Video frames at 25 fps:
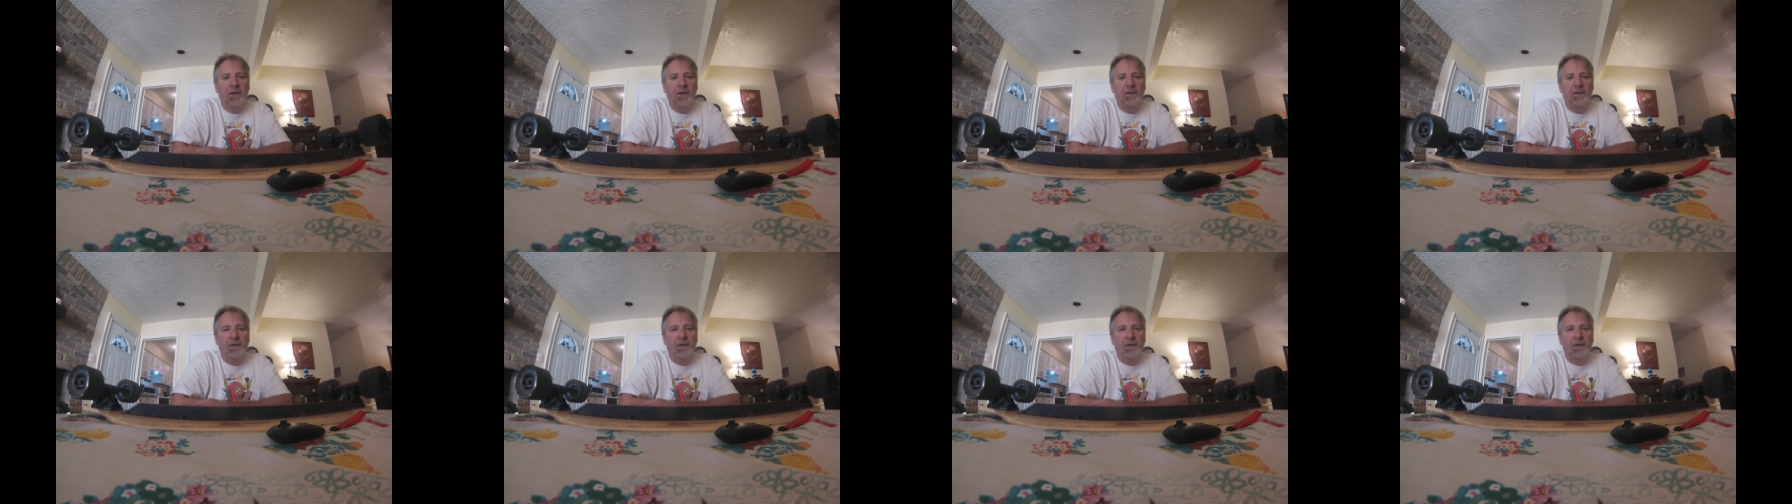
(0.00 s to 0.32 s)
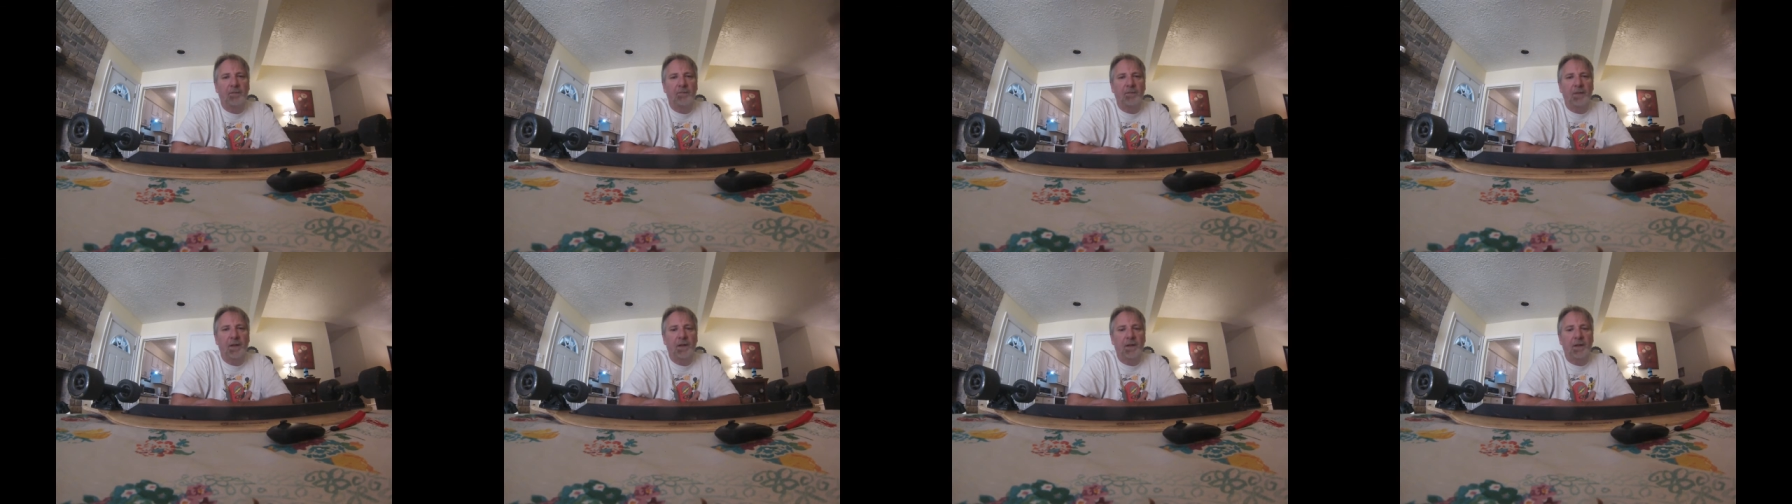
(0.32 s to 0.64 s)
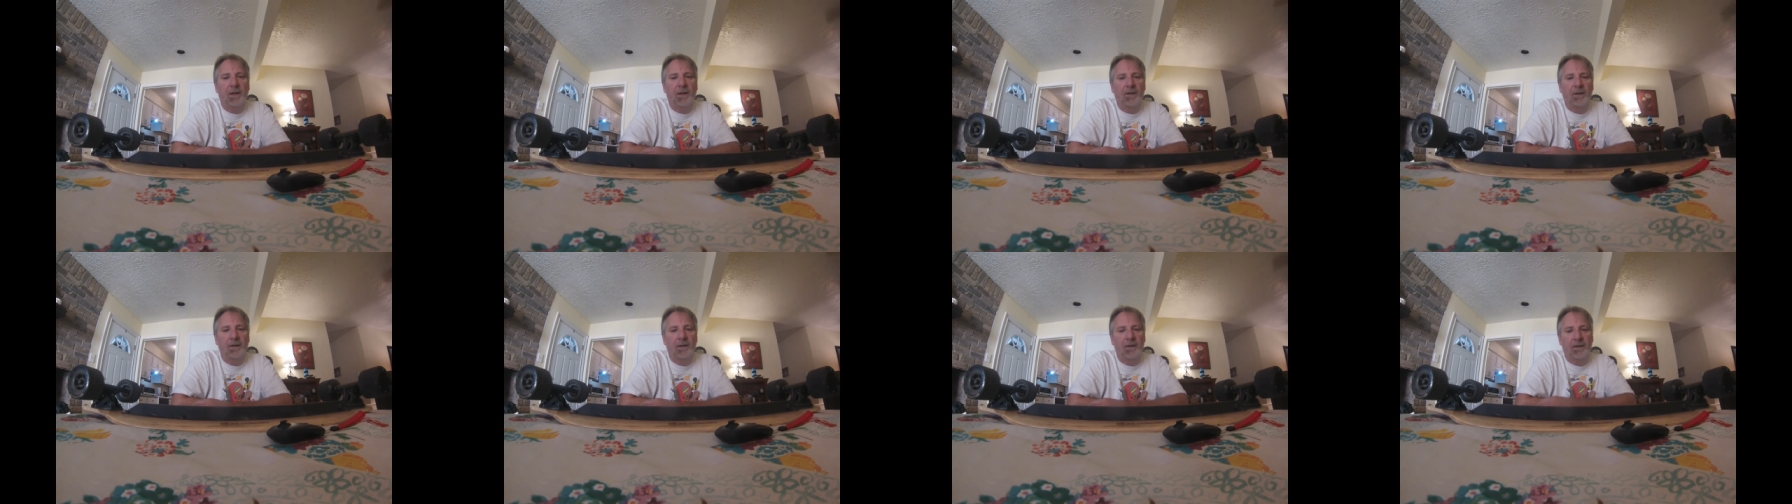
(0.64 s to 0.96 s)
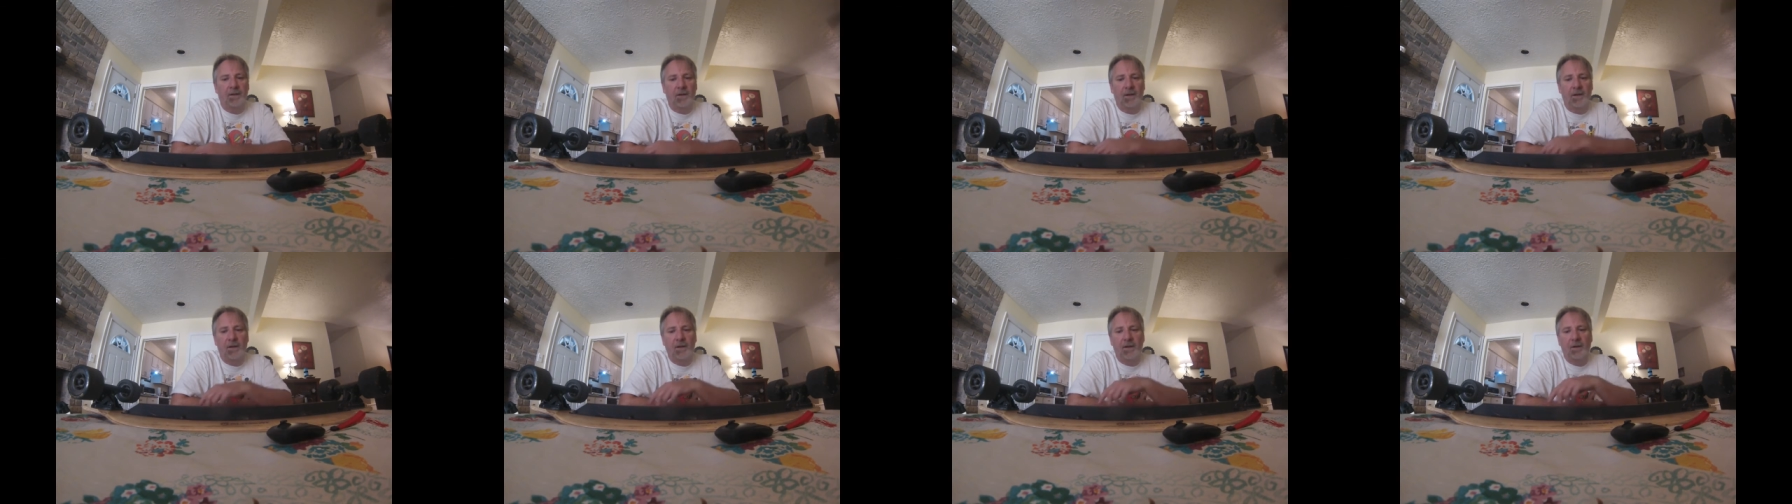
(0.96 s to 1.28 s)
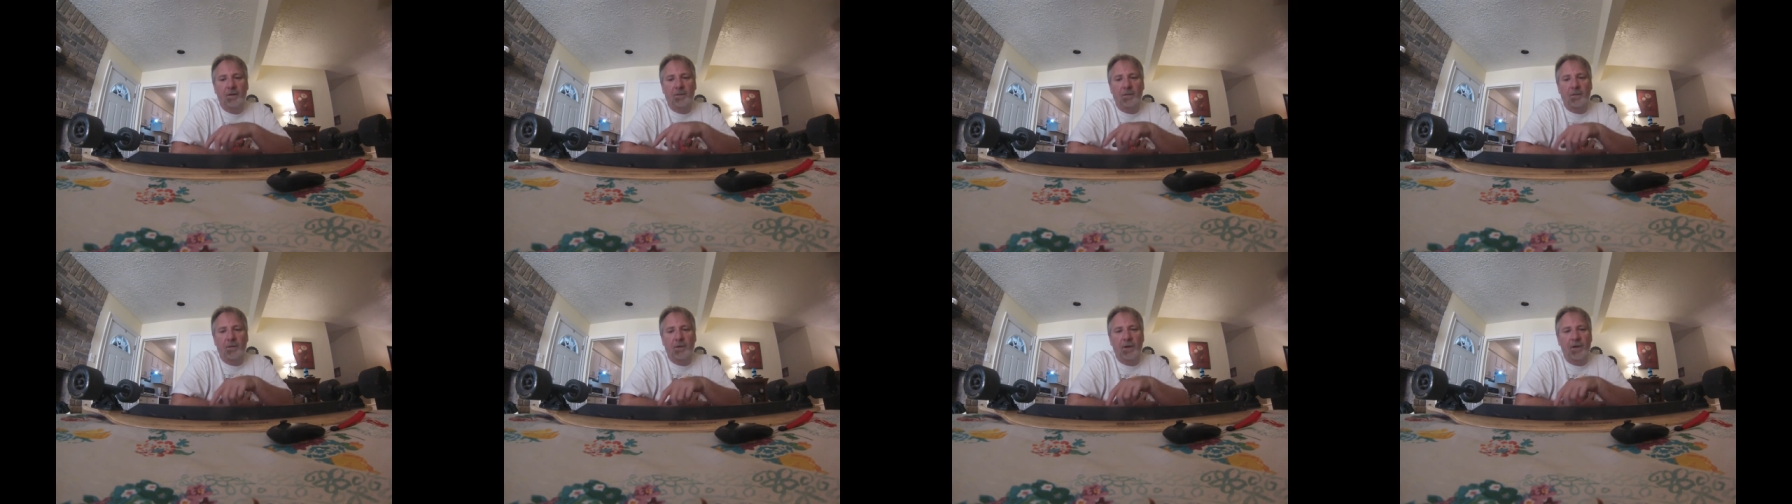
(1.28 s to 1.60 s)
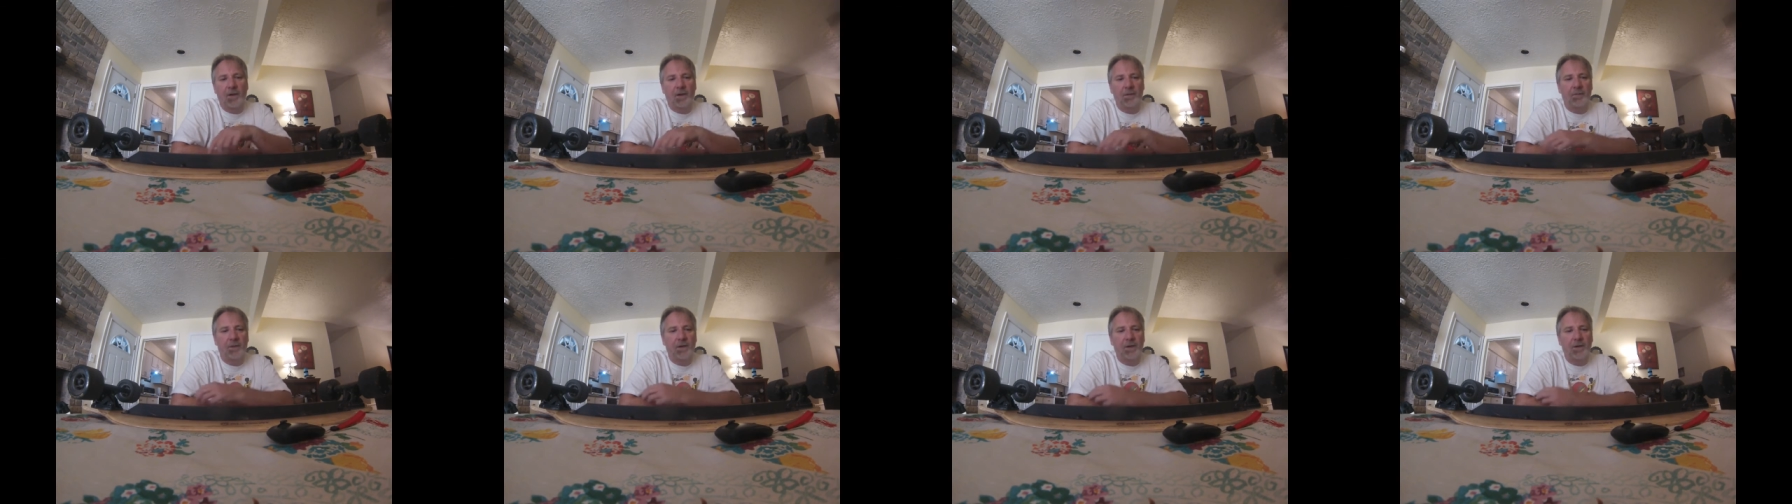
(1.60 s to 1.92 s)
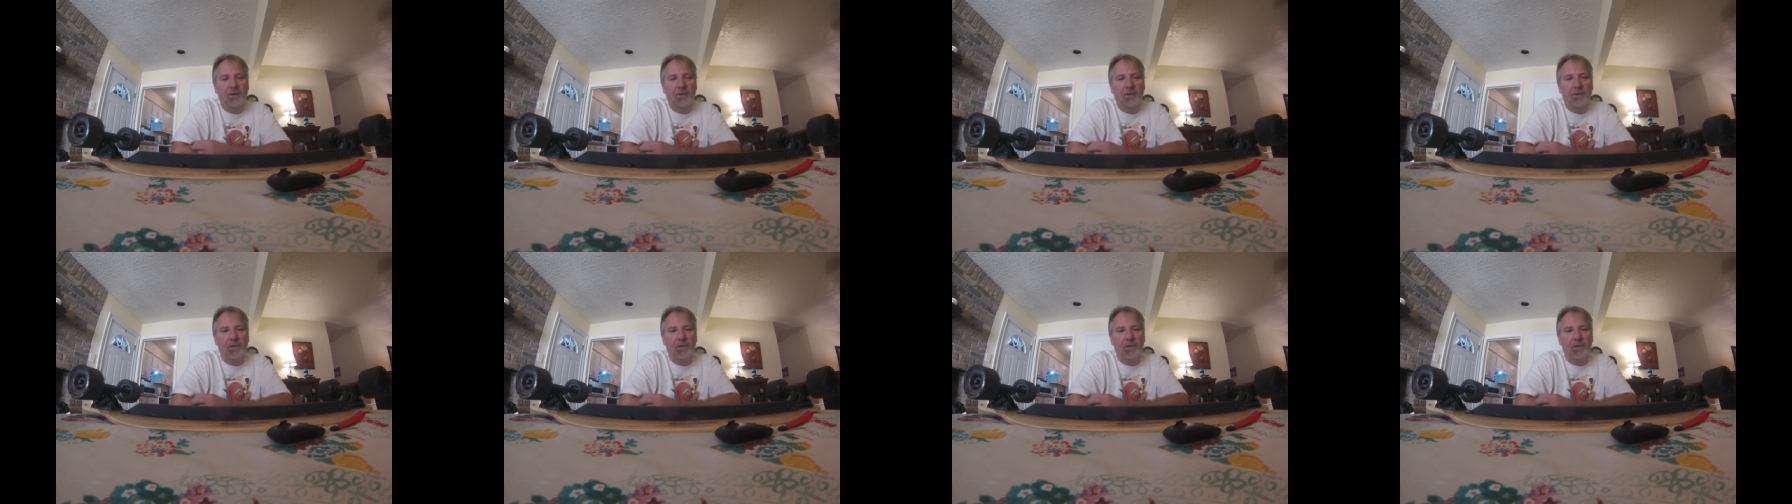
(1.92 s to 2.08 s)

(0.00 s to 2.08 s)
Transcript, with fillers: I sent it back, and then they upgraded me